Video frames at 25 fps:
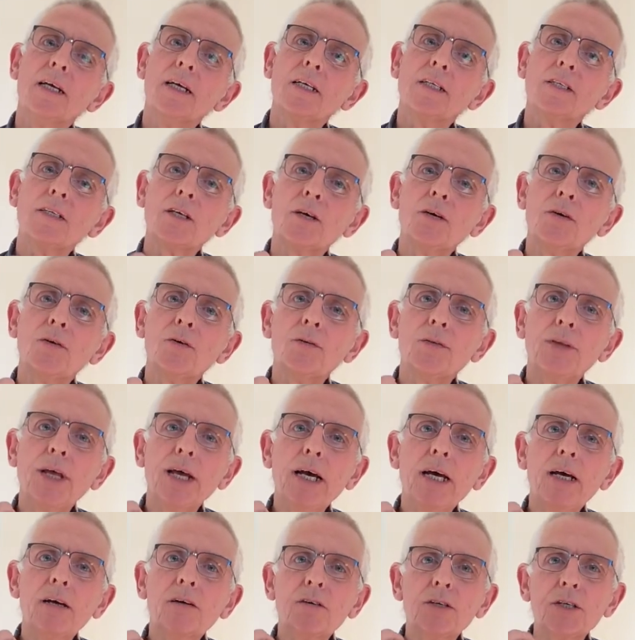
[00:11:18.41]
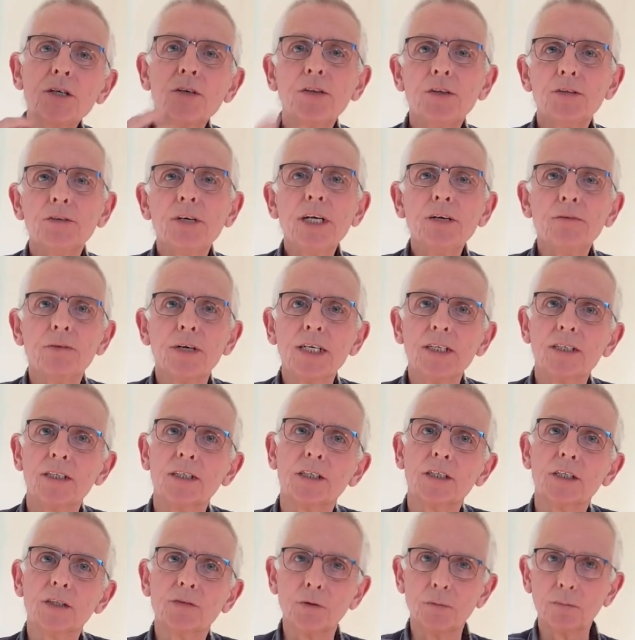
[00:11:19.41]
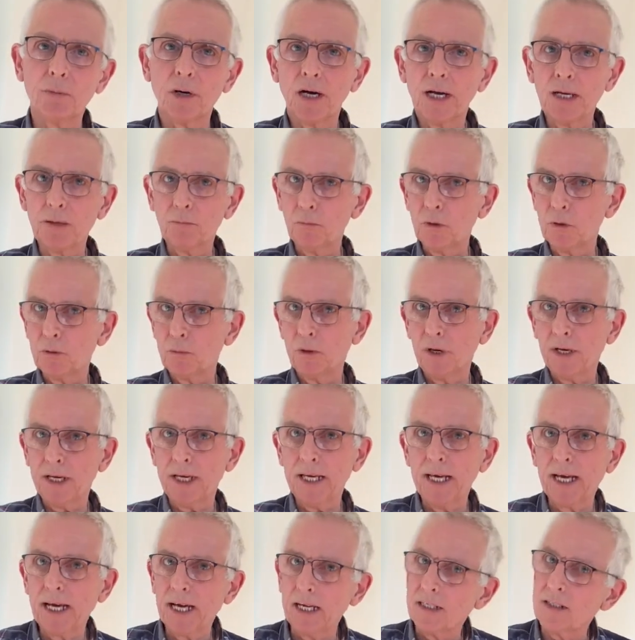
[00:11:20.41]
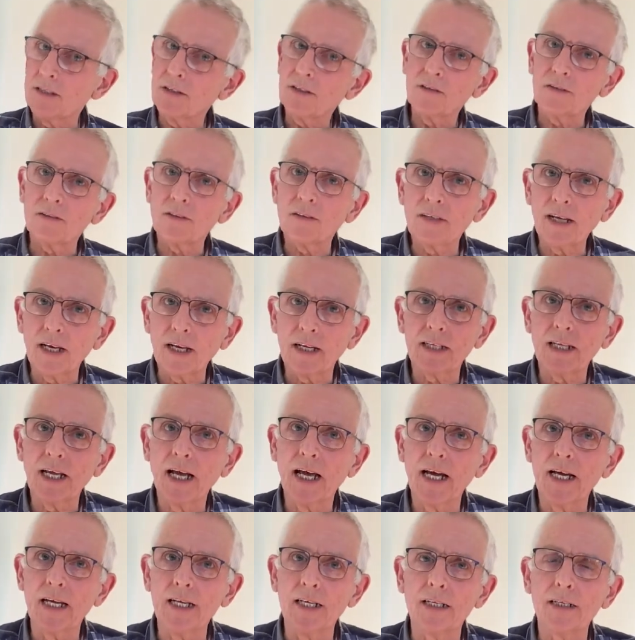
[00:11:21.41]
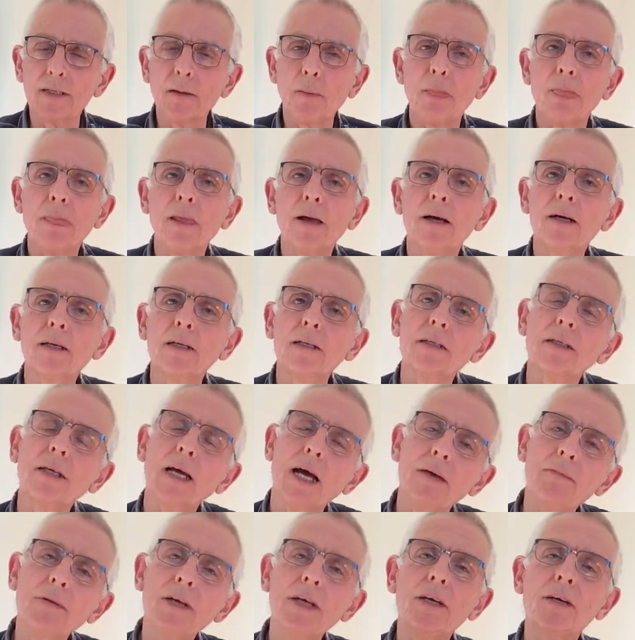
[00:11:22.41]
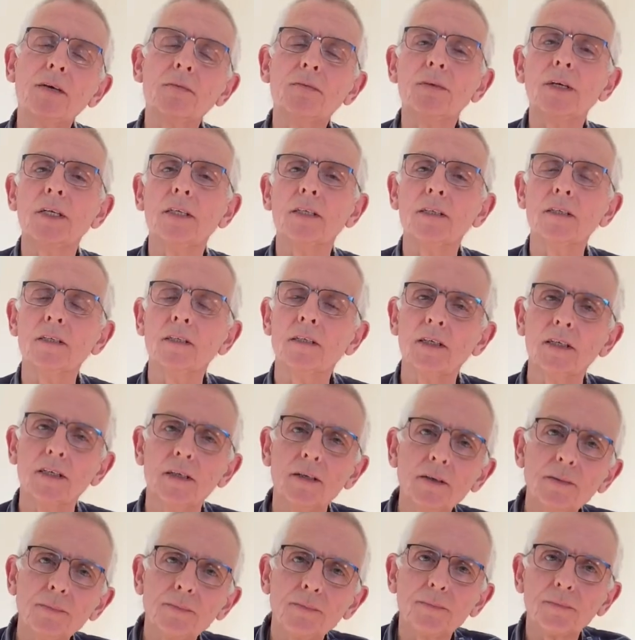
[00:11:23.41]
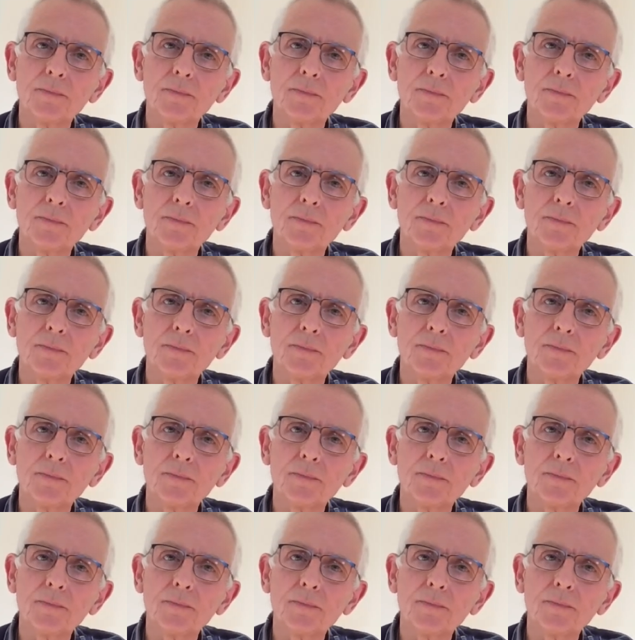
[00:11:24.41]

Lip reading: So there are your 3 reasons for buying woodworking hand tools second hand. And having convinced you,